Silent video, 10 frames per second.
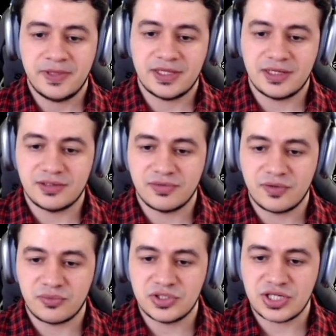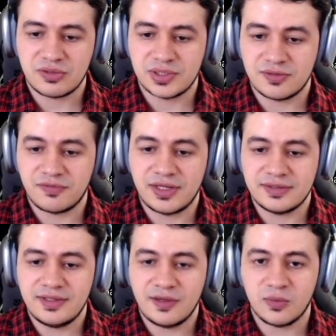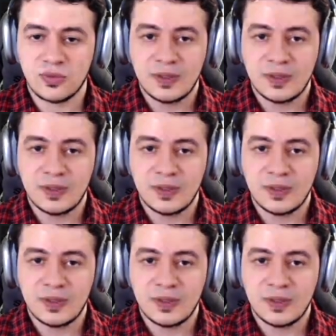And then if I regenerate the file now,